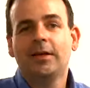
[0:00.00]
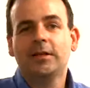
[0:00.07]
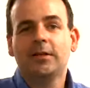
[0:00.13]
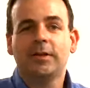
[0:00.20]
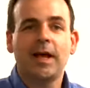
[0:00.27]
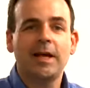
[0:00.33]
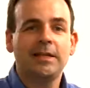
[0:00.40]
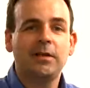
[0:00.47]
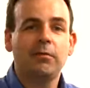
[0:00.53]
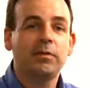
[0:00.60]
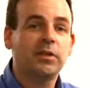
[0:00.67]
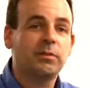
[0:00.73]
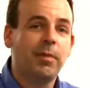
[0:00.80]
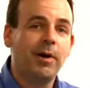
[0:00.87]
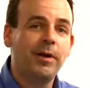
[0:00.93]
So that's the
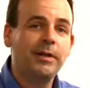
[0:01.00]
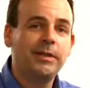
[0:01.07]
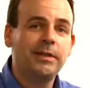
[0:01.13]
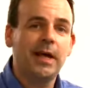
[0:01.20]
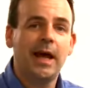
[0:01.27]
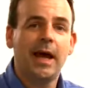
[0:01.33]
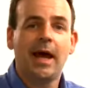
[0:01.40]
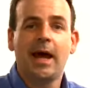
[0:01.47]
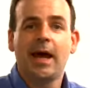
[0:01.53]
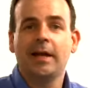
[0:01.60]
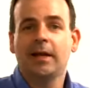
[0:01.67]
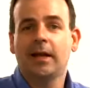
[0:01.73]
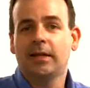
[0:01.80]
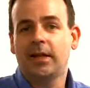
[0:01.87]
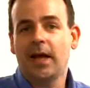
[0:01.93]
response,
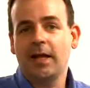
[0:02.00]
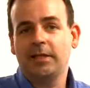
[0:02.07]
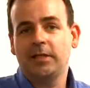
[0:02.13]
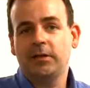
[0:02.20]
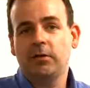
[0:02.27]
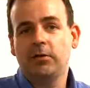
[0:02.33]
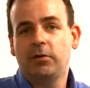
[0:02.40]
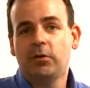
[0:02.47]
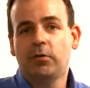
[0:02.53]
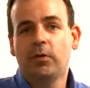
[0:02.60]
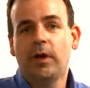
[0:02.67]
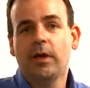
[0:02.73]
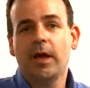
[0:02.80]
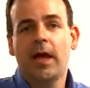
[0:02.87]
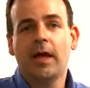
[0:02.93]
and that's
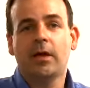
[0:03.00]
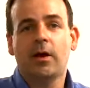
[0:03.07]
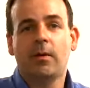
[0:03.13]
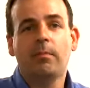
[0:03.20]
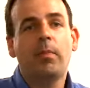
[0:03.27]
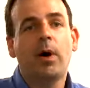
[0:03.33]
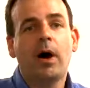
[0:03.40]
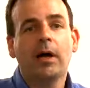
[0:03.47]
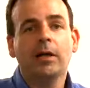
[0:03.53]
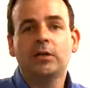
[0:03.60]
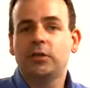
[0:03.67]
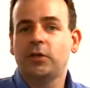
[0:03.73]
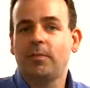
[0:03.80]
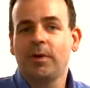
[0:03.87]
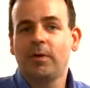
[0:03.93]
doing a combined
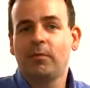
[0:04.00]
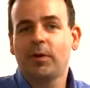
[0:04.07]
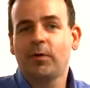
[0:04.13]
shopping